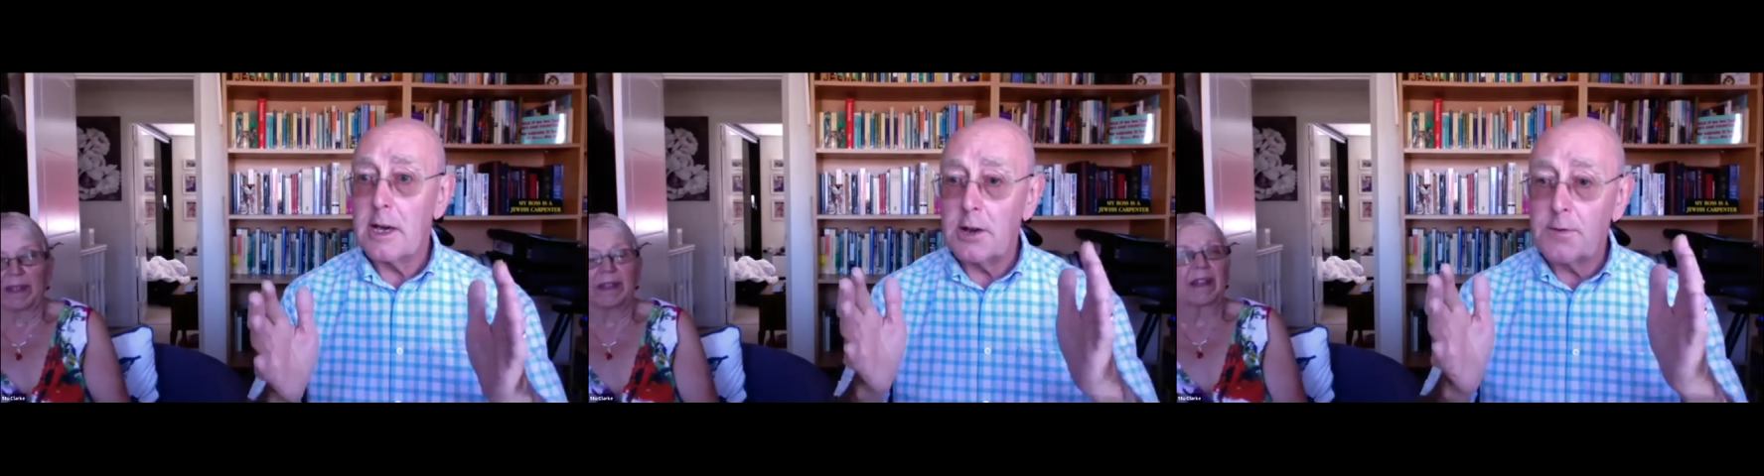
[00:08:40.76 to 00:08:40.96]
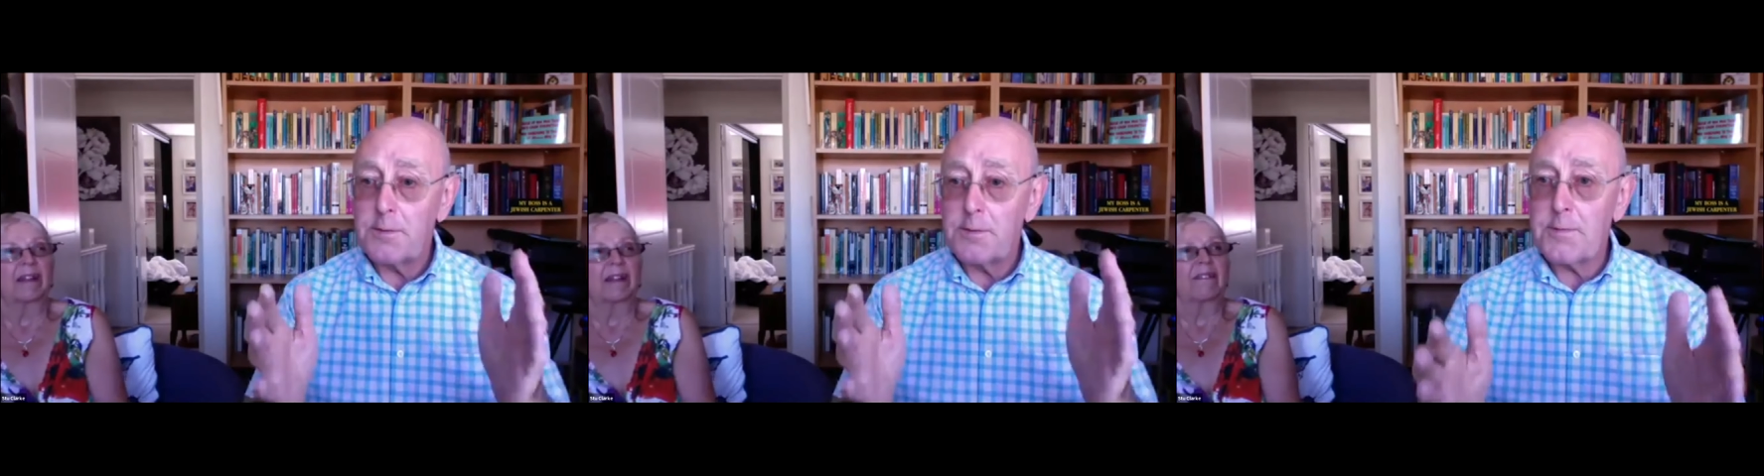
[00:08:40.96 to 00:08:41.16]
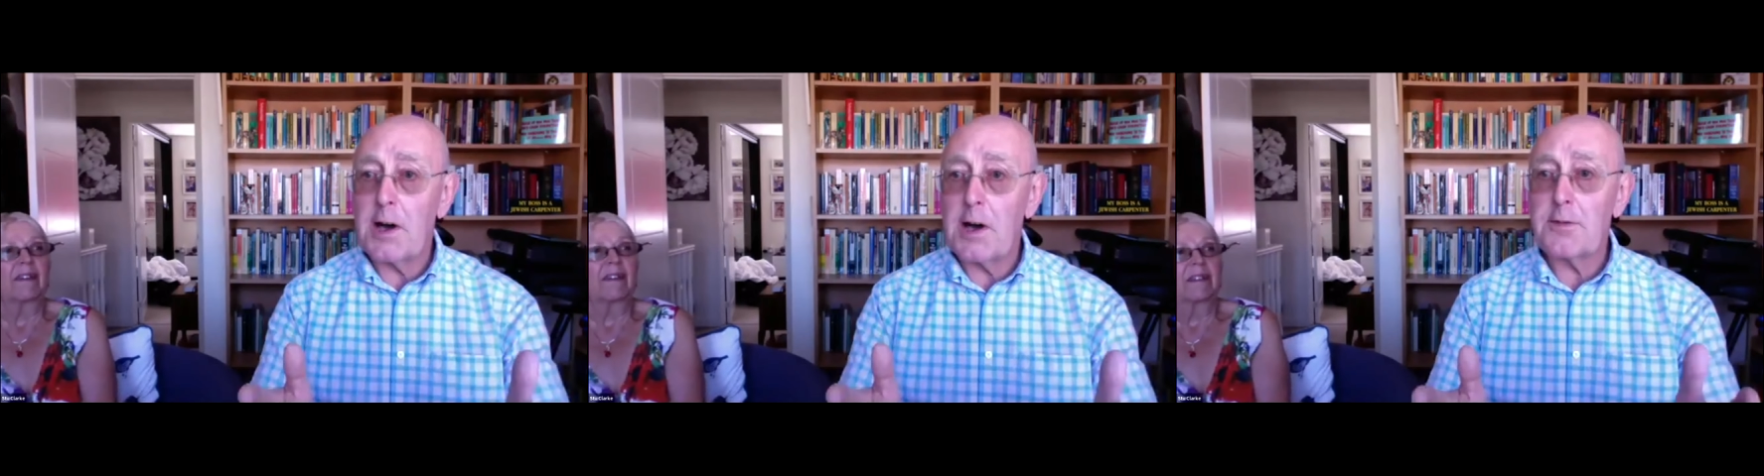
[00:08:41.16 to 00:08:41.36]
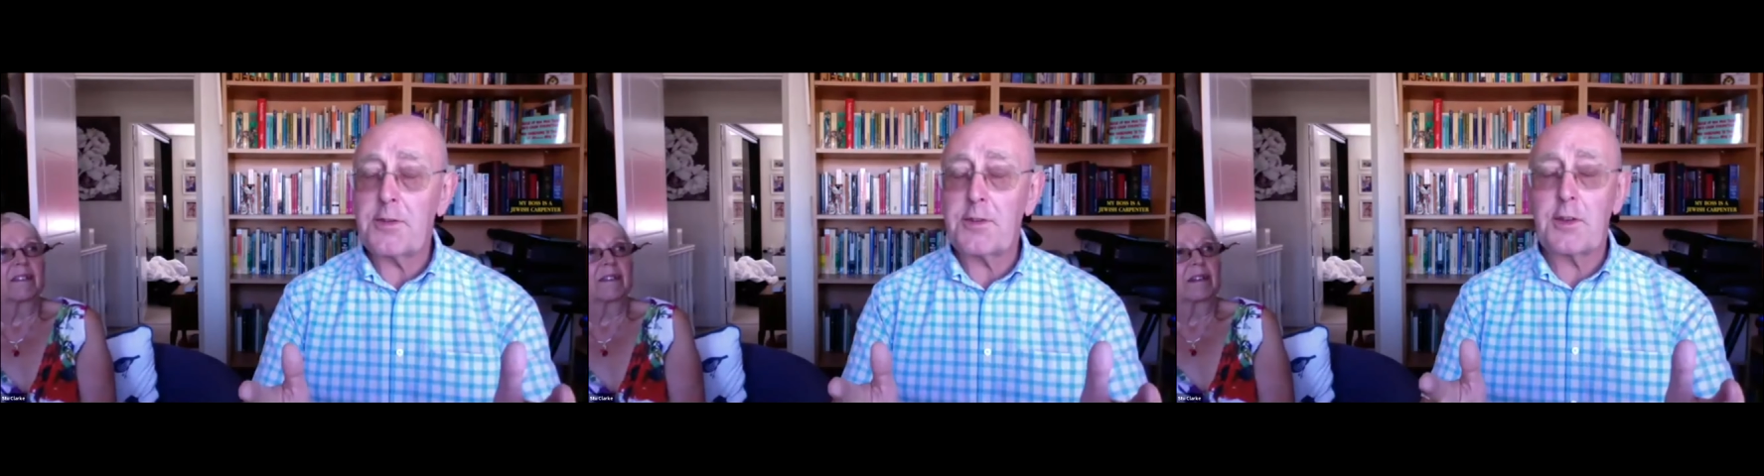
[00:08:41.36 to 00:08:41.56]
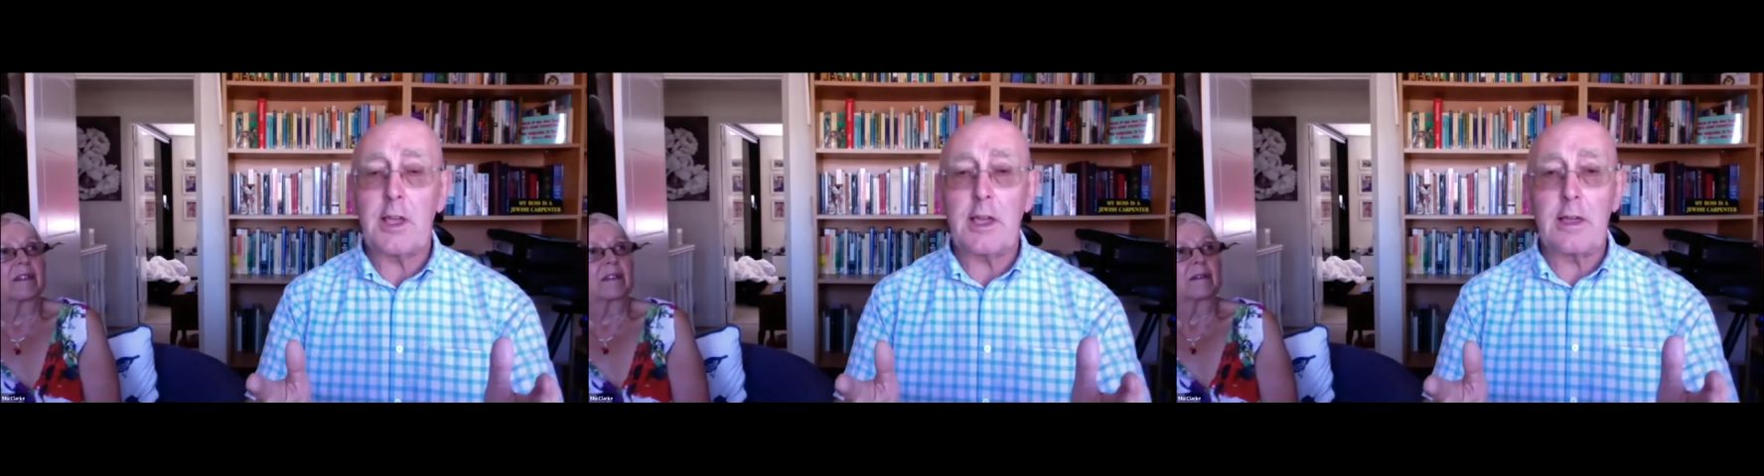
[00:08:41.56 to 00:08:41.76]
and
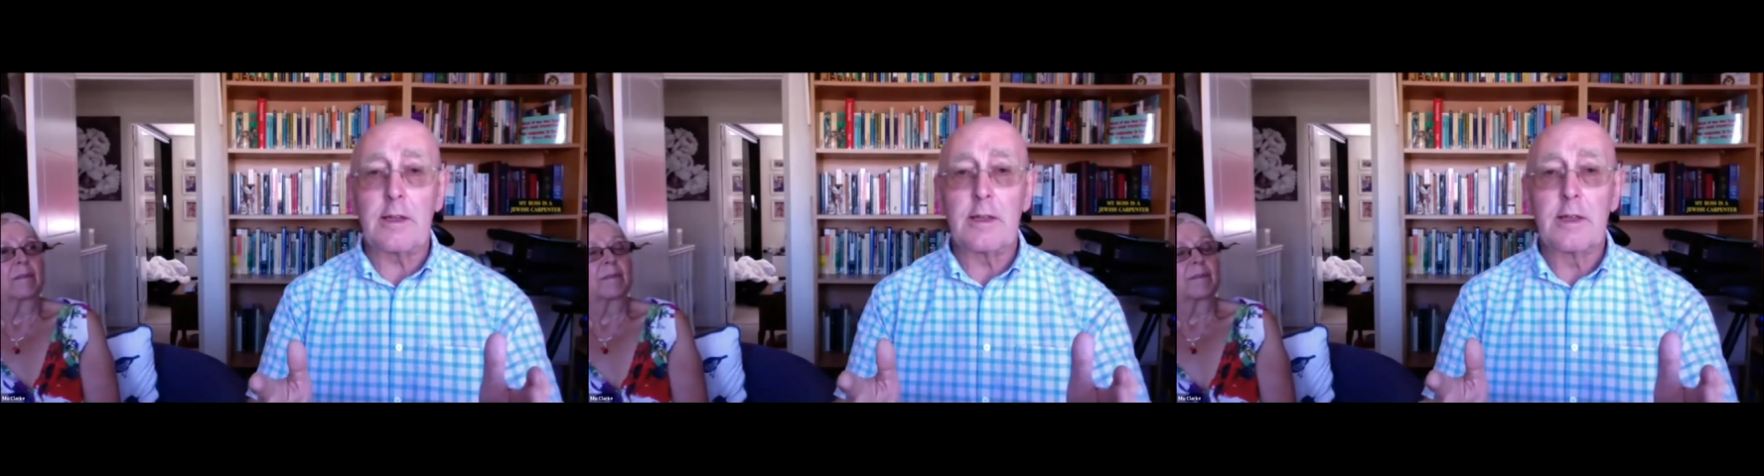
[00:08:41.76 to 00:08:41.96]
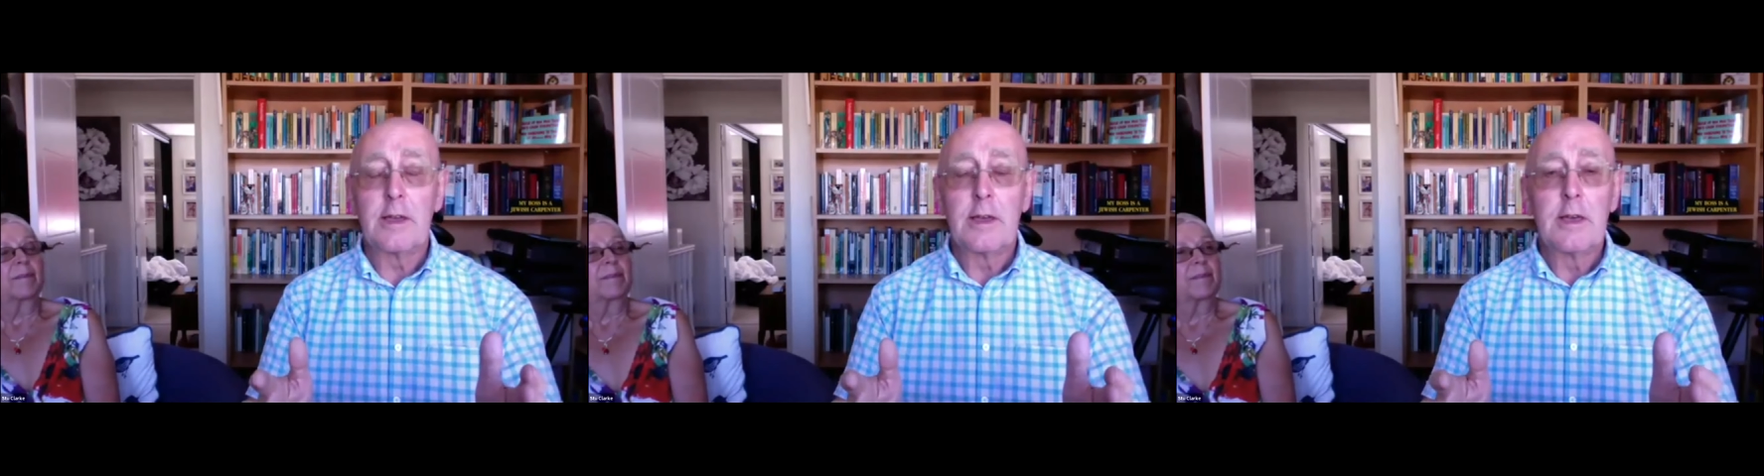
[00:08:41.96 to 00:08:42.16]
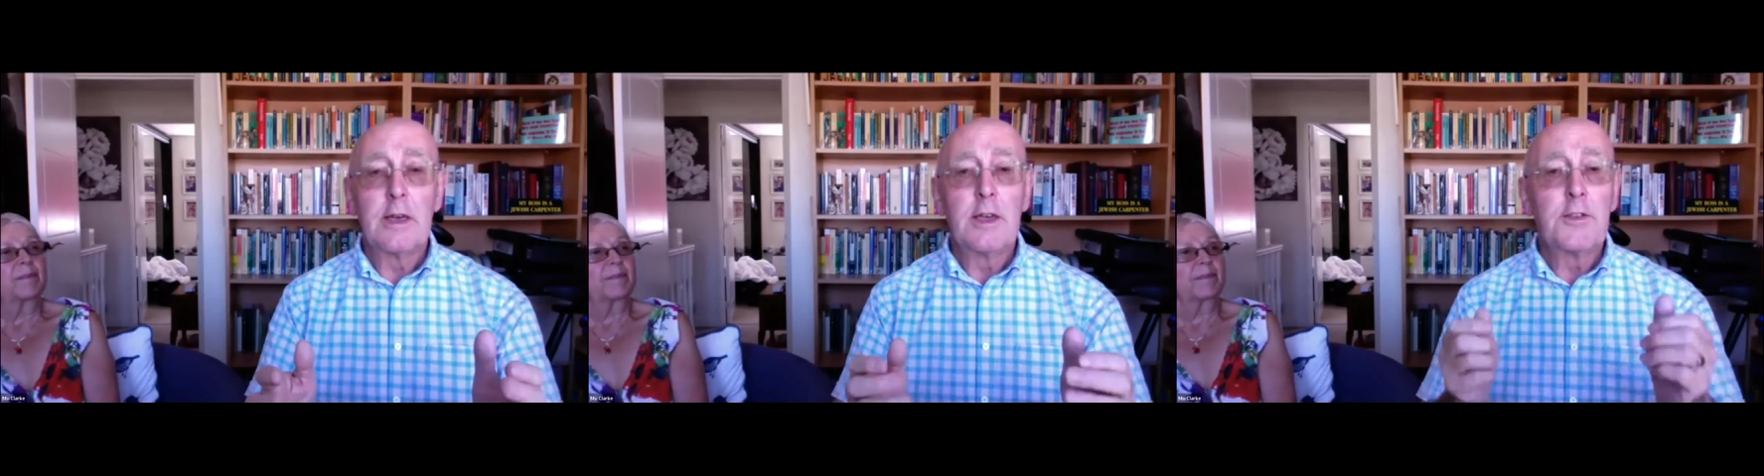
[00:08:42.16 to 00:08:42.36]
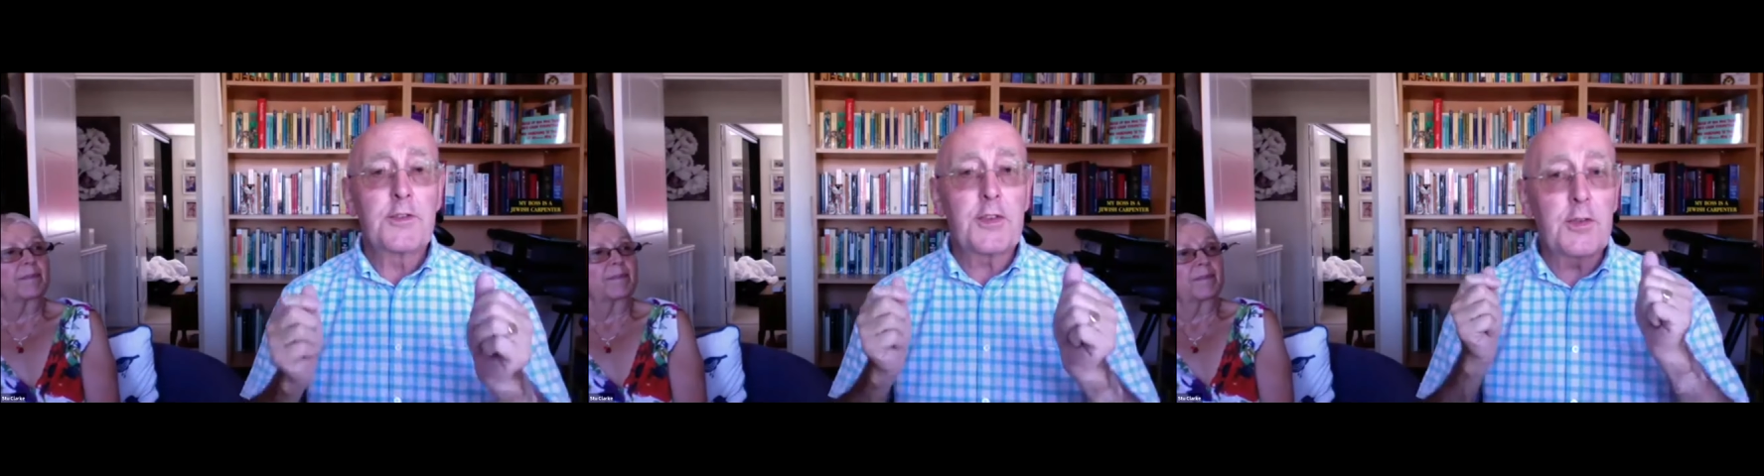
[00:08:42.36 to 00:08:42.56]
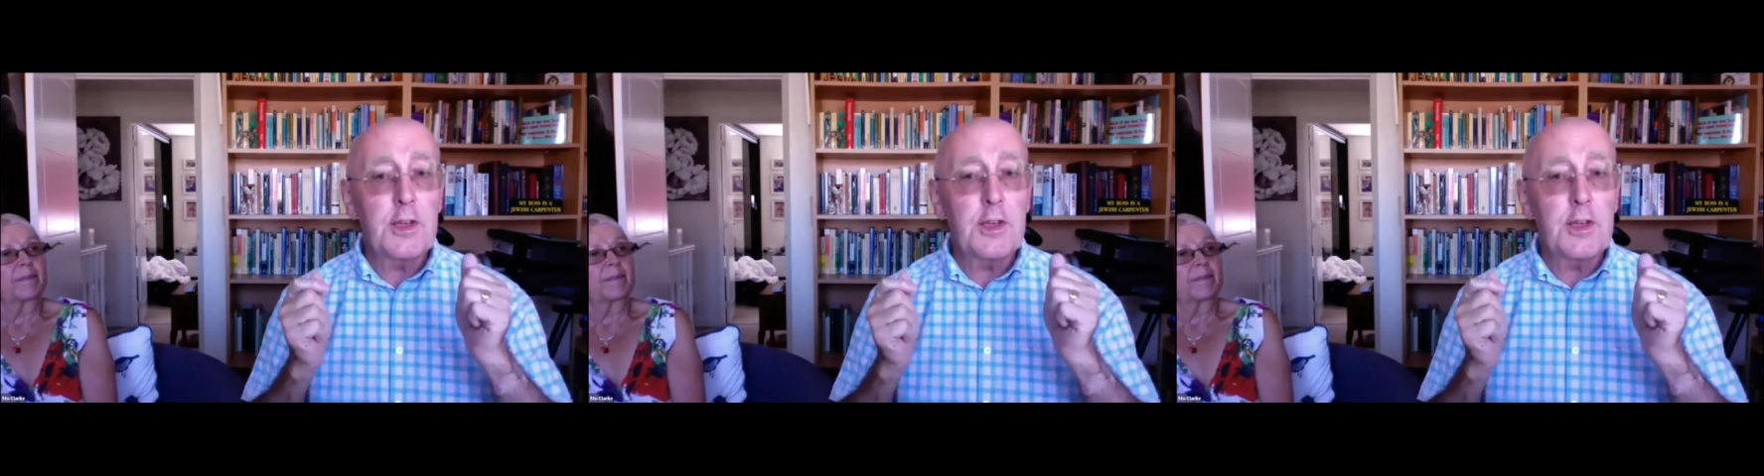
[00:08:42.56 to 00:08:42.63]
fasting. So